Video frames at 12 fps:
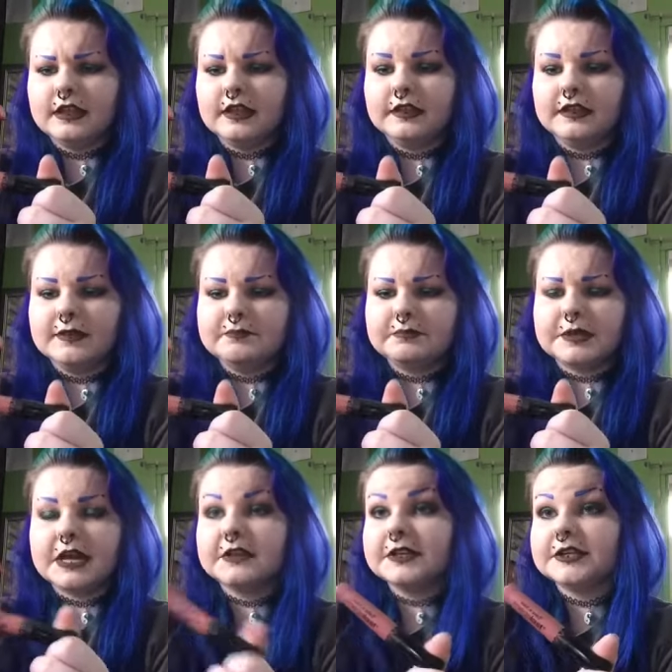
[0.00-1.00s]
lip
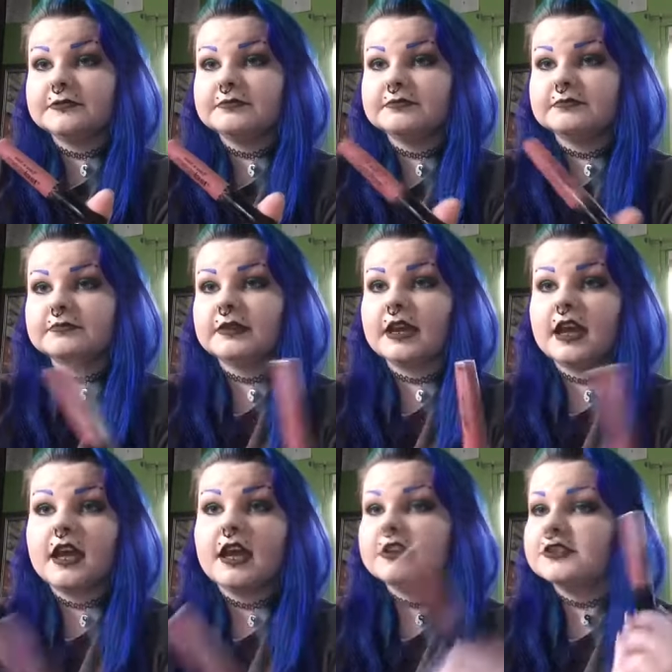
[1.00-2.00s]
color.
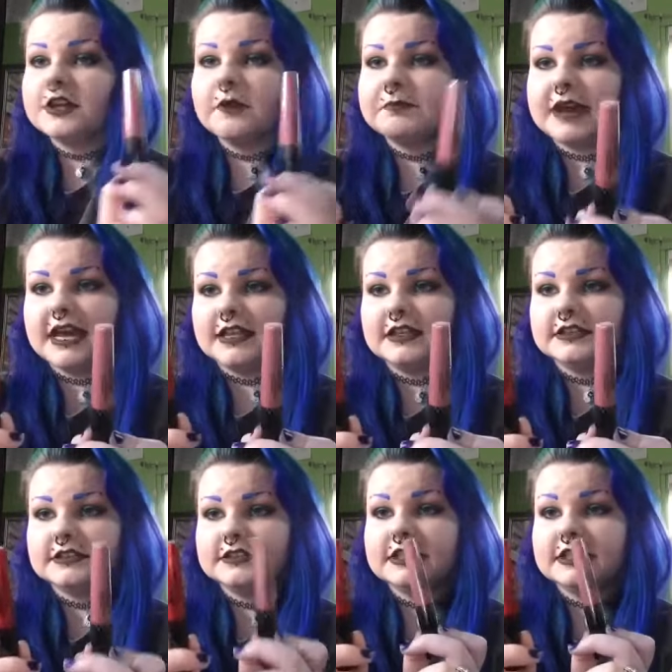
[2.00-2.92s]
Don't buy these.